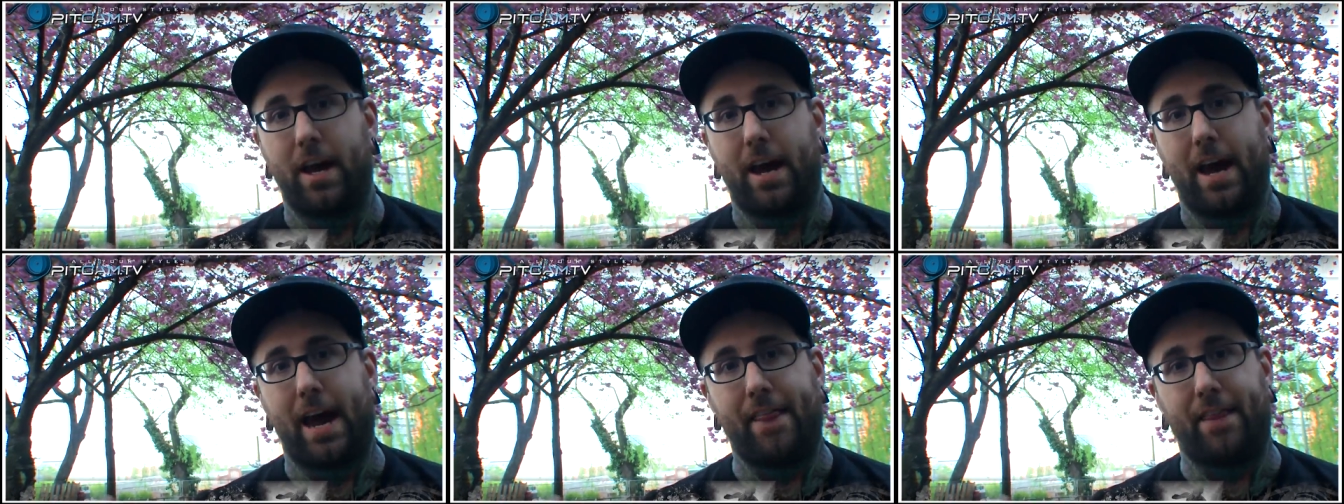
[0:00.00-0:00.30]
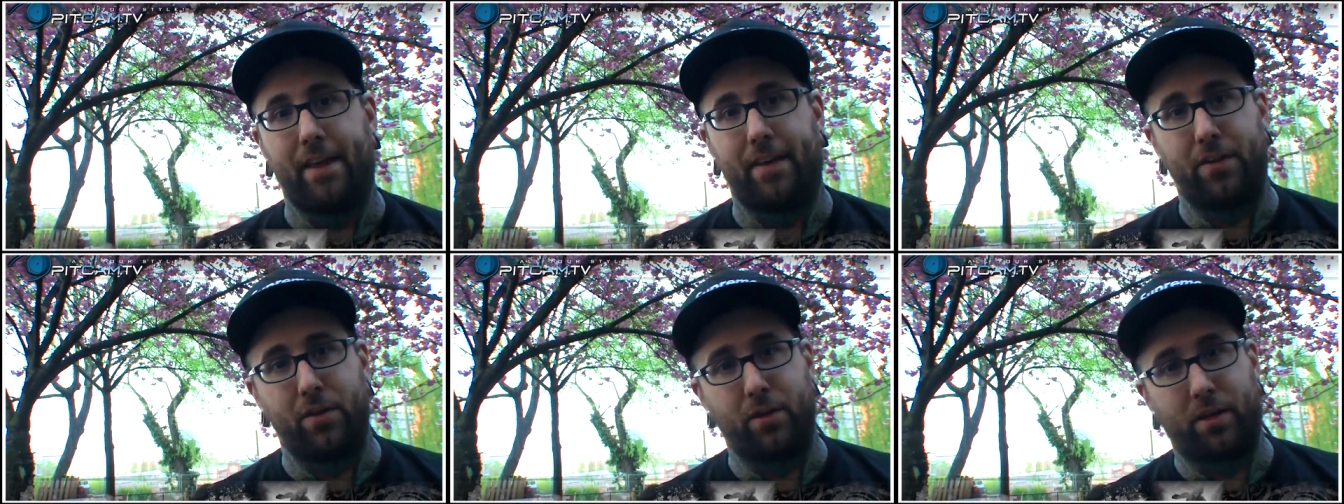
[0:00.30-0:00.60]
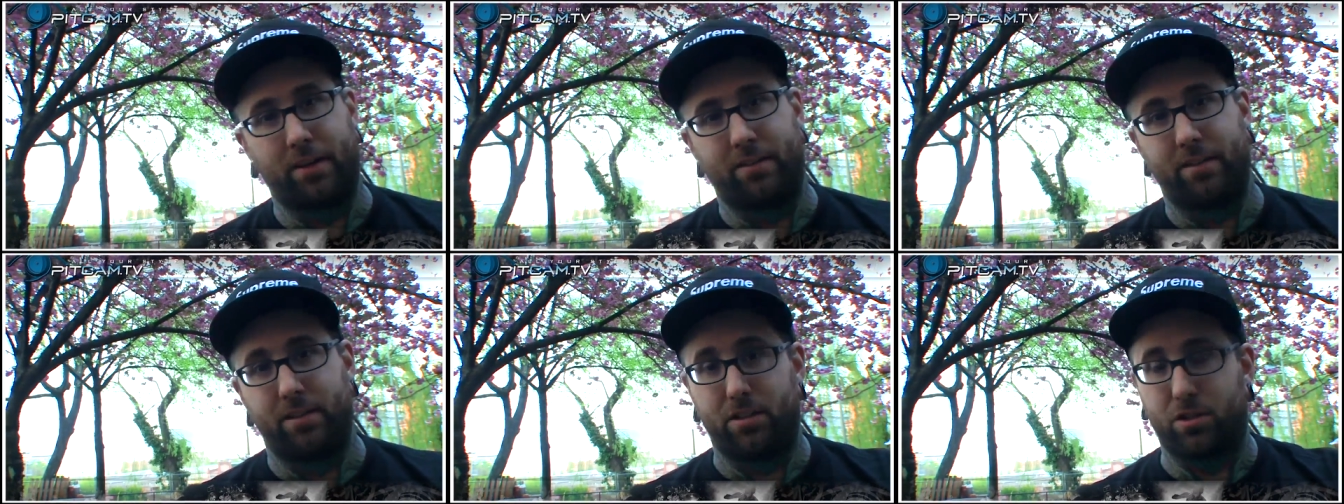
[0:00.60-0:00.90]
And then you
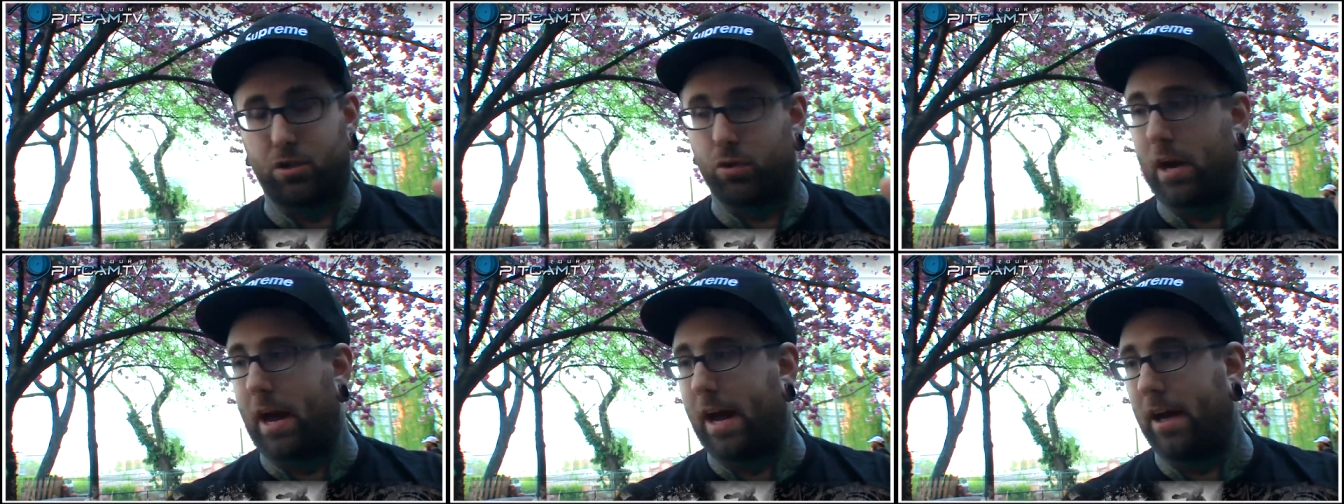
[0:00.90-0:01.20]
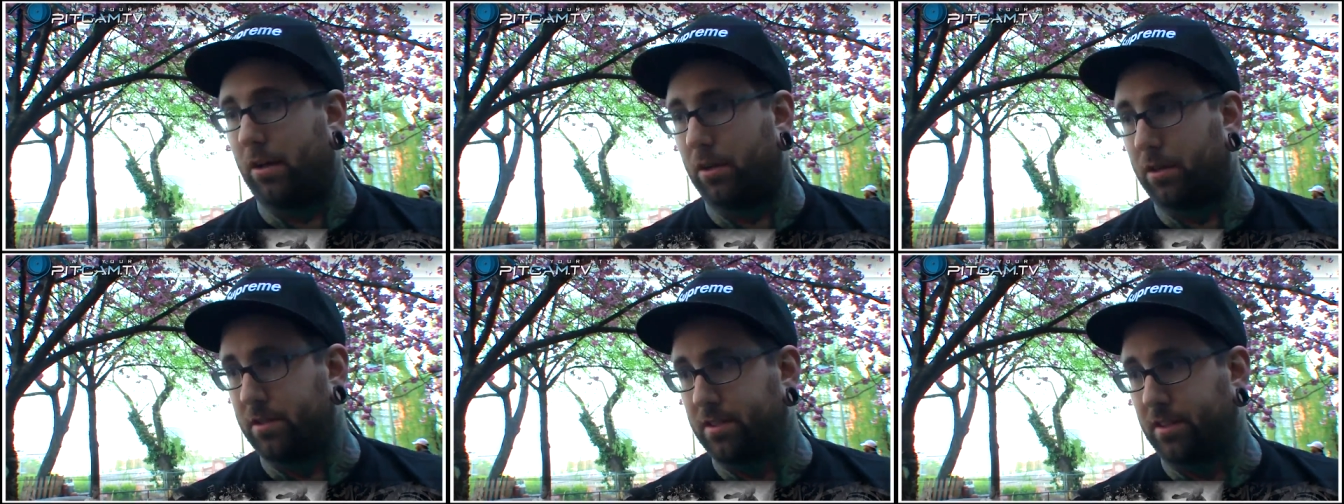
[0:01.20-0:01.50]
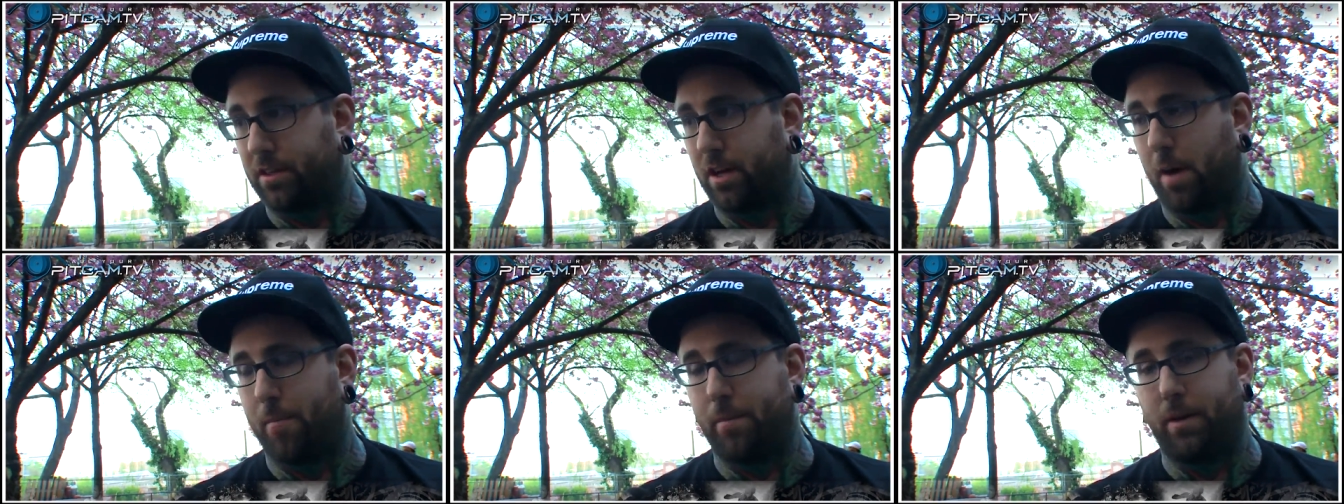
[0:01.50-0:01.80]
get these stragglers
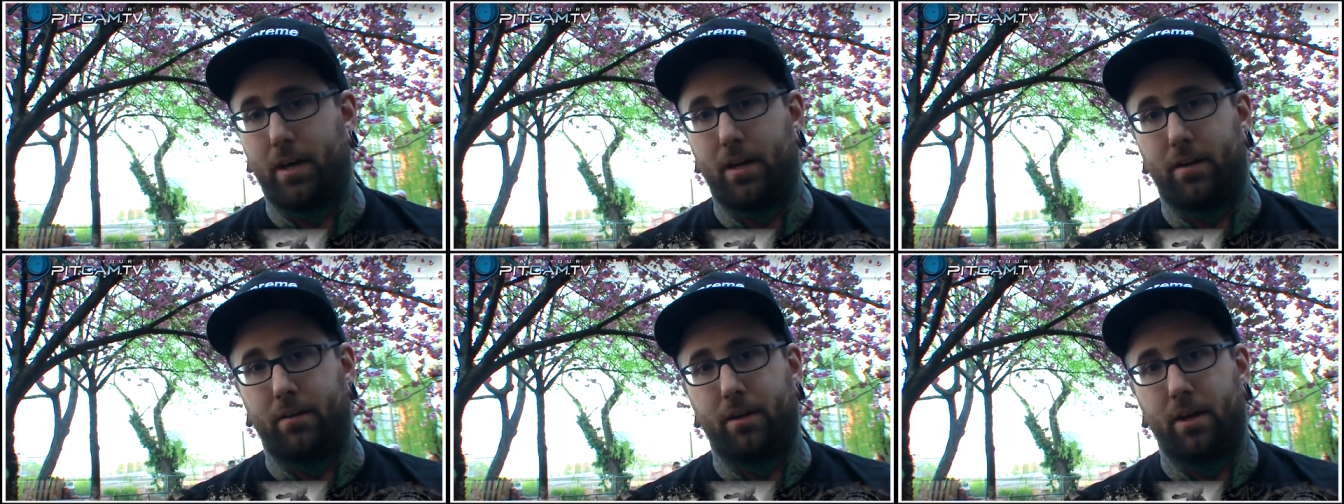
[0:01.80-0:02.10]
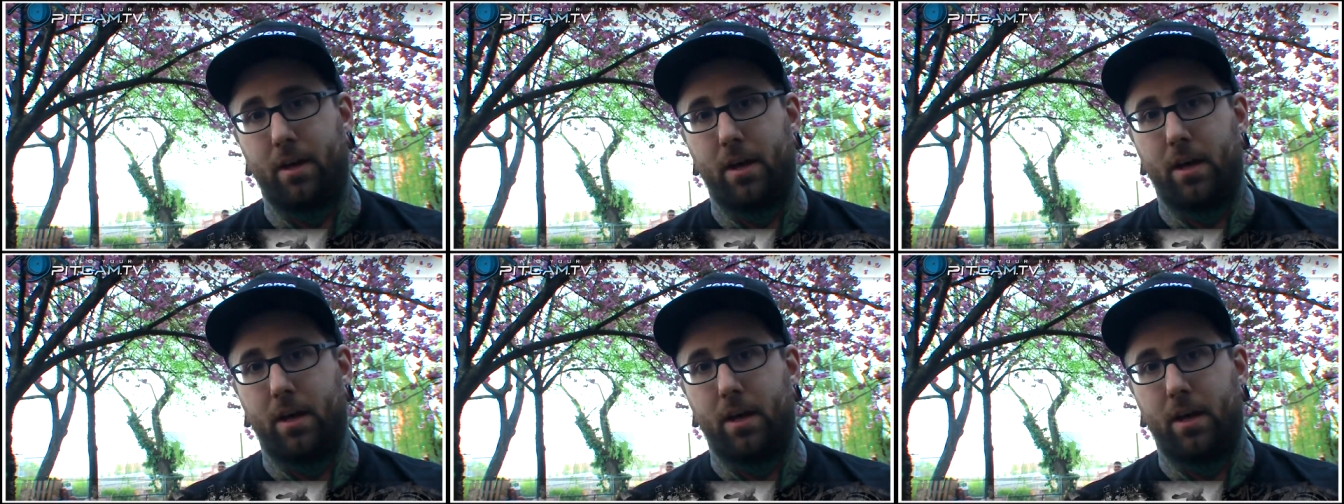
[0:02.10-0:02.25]
that come in,